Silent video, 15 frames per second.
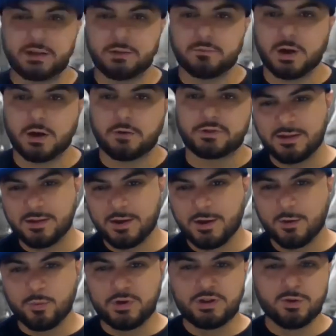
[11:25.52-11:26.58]
of here, Robin.
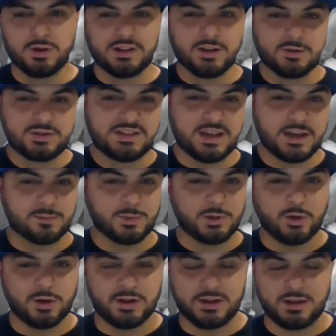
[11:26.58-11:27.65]
We do a little
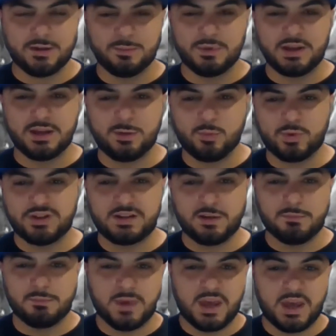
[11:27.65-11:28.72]
segment on here, man. We
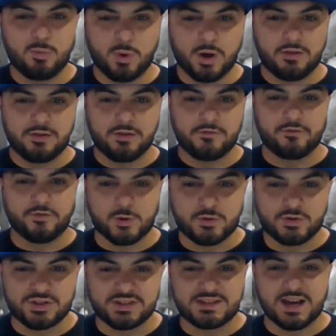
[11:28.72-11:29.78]
did Mayweather
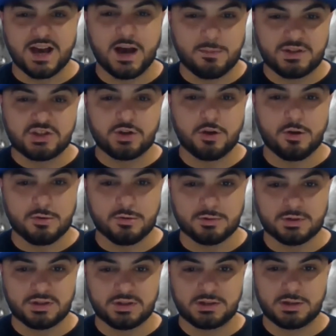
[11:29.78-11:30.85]
versus Thomas
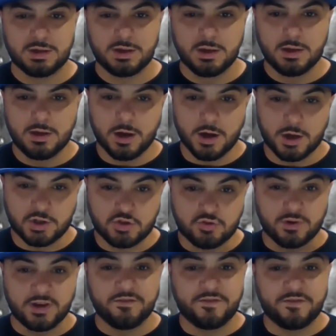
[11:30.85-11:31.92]
Hearns, a
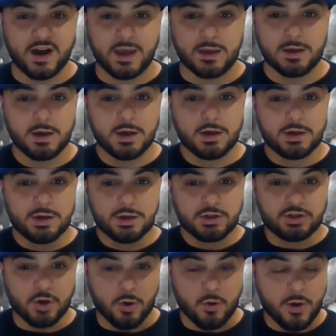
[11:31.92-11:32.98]
dream fight.
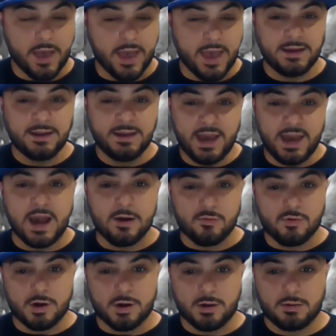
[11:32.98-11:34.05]
So any
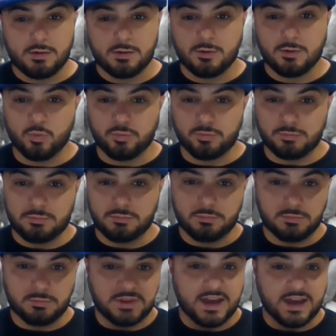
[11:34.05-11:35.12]
era,
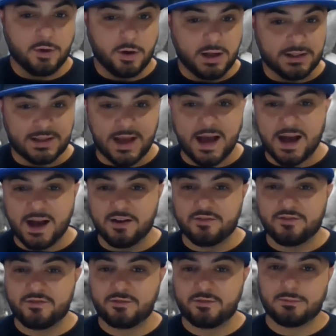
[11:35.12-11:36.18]
dead or
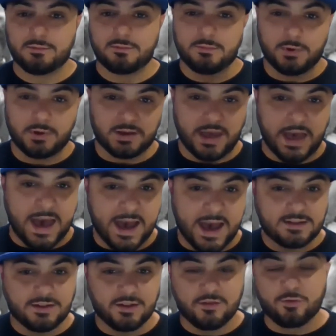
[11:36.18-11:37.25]
alive,
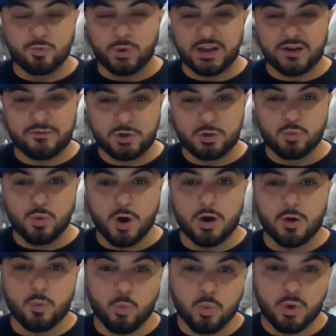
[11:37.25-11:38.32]
active, whenever you
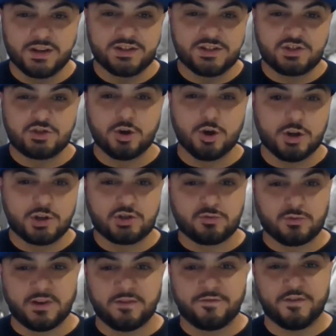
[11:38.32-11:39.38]
want, what is your
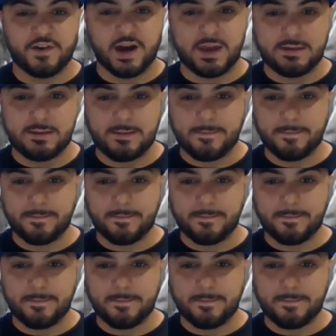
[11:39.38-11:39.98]
dream fight?